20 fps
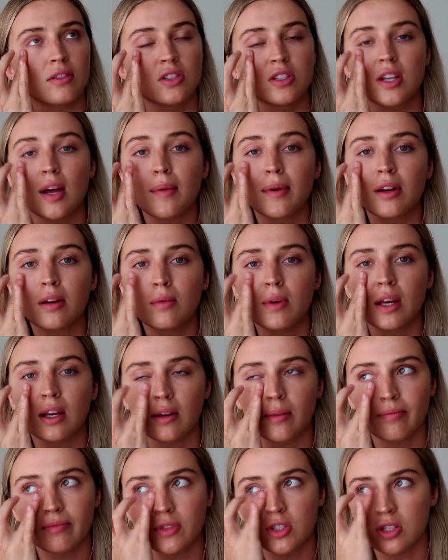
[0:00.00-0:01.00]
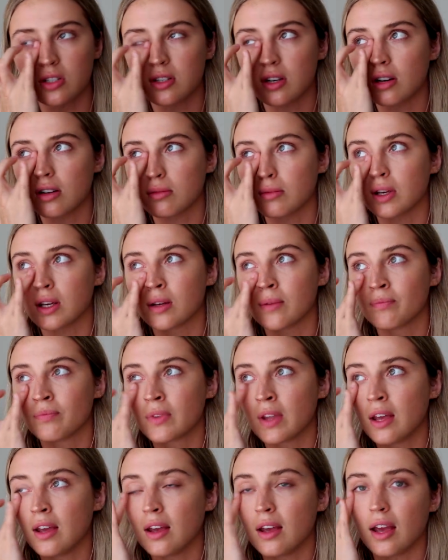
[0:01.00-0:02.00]
She's coming in a week. She's here in a week,
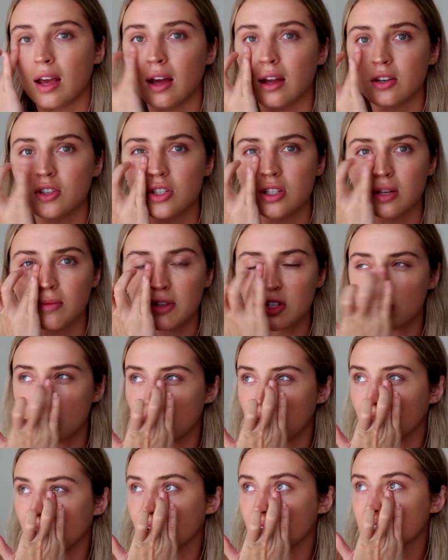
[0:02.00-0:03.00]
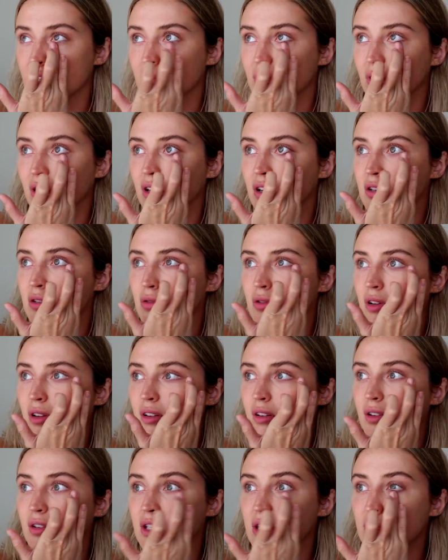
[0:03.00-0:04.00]
and she's gonna be joining us, and we're gonna do a
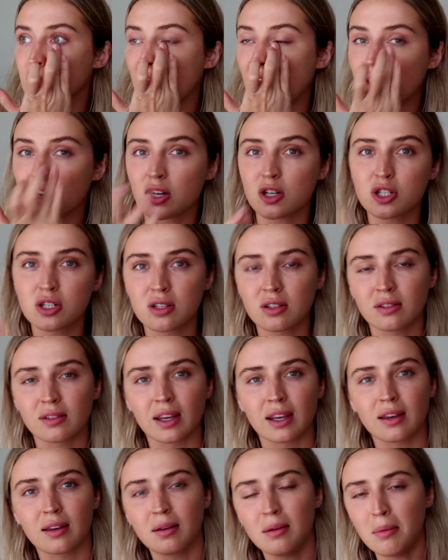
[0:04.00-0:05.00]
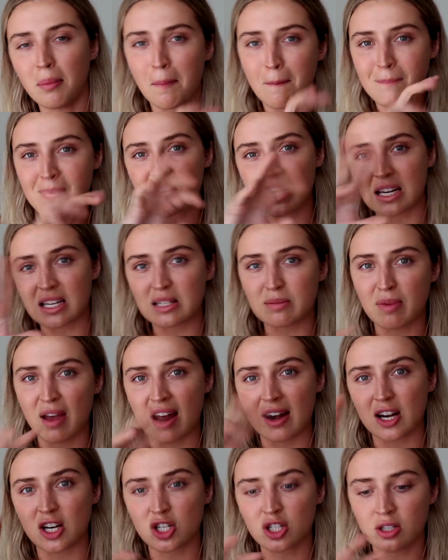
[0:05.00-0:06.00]
little Spanish, like mini
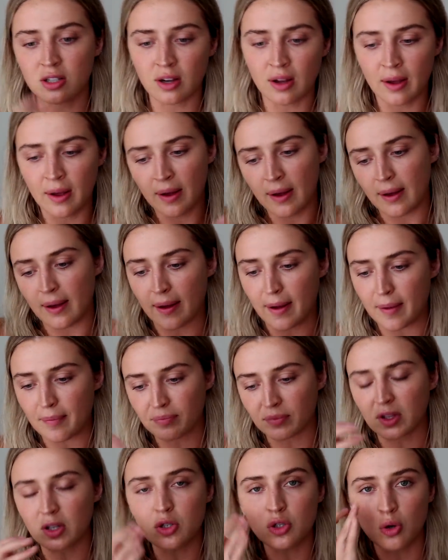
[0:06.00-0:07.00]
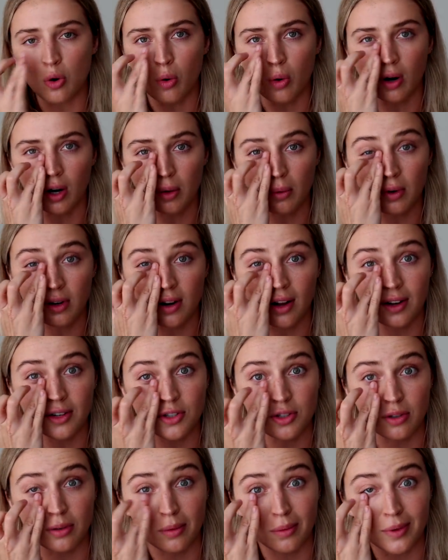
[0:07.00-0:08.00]
Spanish tour. We're not
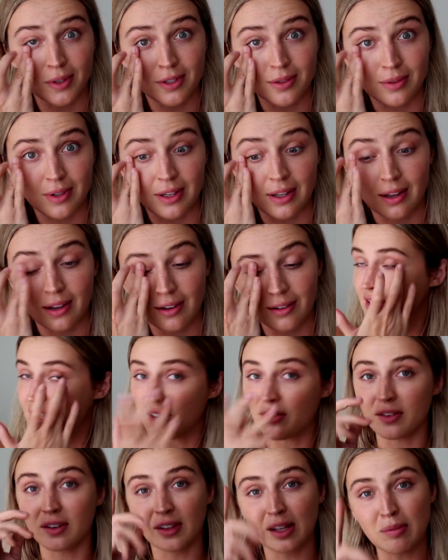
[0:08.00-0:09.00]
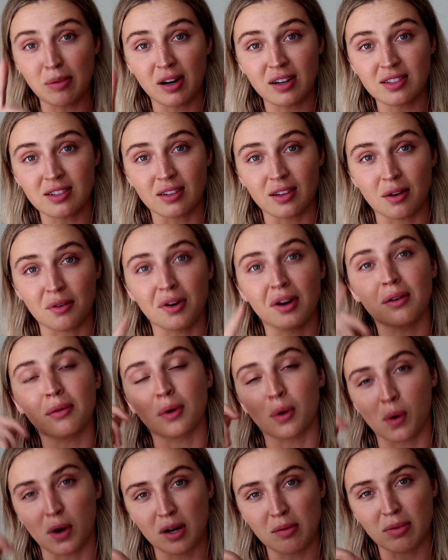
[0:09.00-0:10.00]
sure what we're doing yet. Definitely Barcelona.
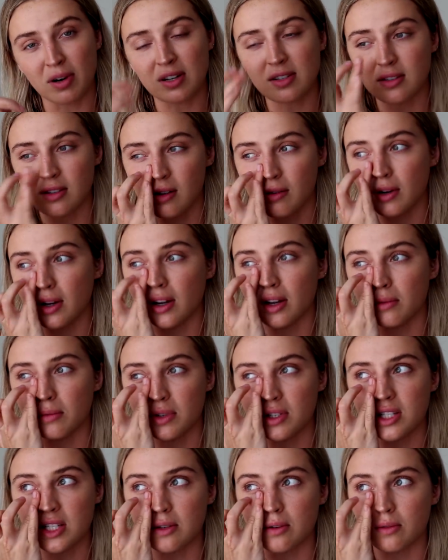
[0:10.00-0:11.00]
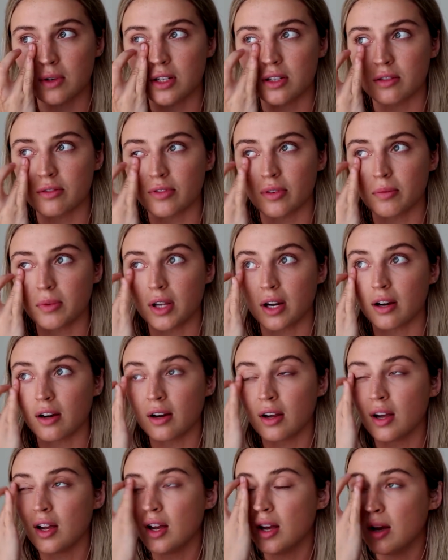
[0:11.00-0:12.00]
We're going to Barcelona, and we'll see what we do from
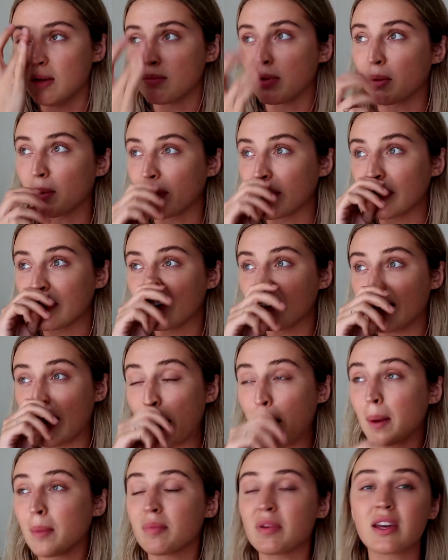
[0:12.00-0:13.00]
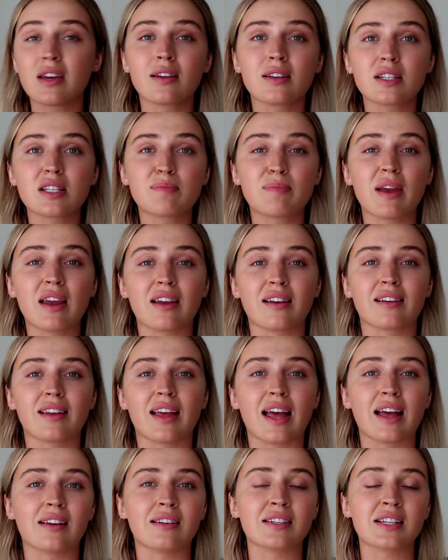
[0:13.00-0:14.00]
there. But we're gonna now be in Spain
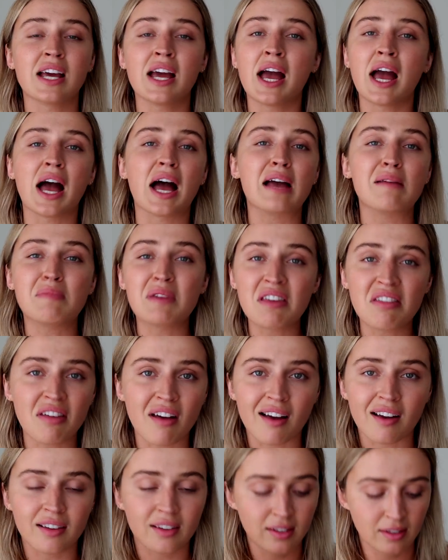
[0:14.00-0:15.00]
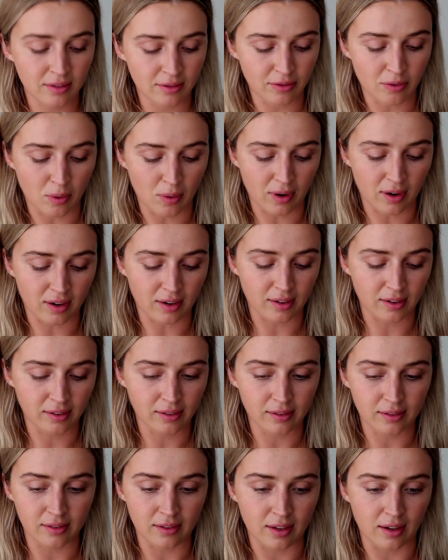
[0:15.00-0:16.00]
and Ibiza
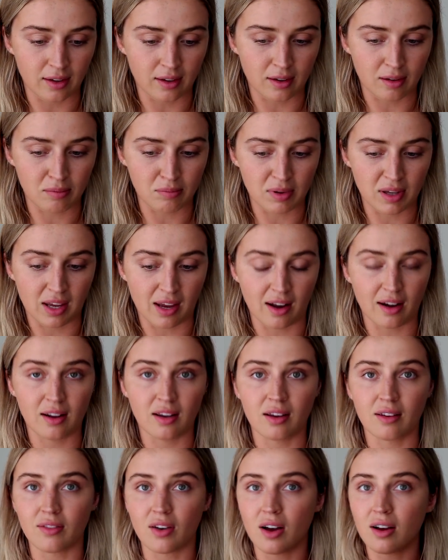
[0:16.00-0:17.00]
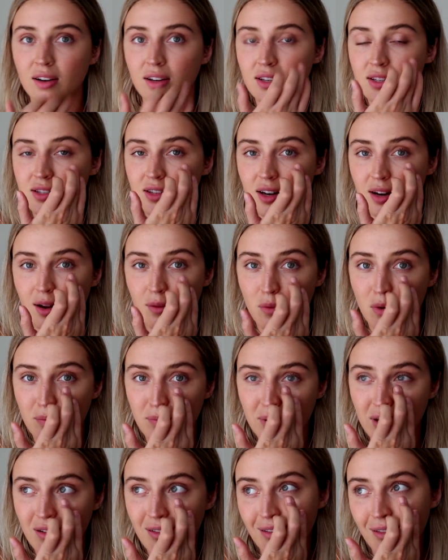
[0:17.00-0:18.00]
for the beginning of August, and I
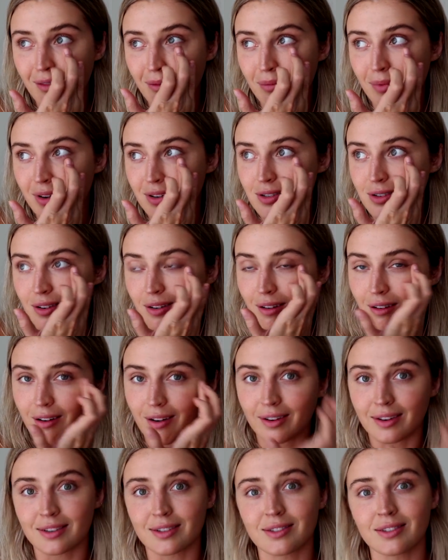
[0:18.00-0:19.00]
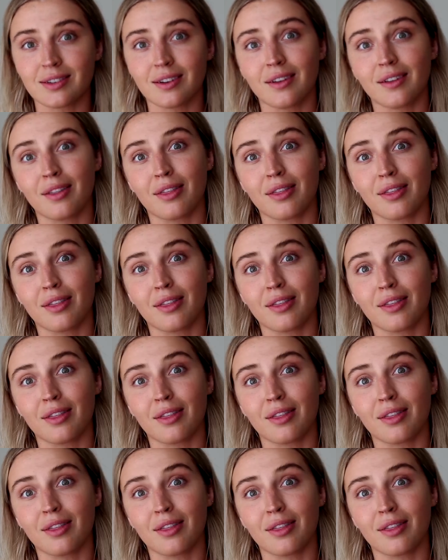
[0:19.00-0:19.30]
won't be home until August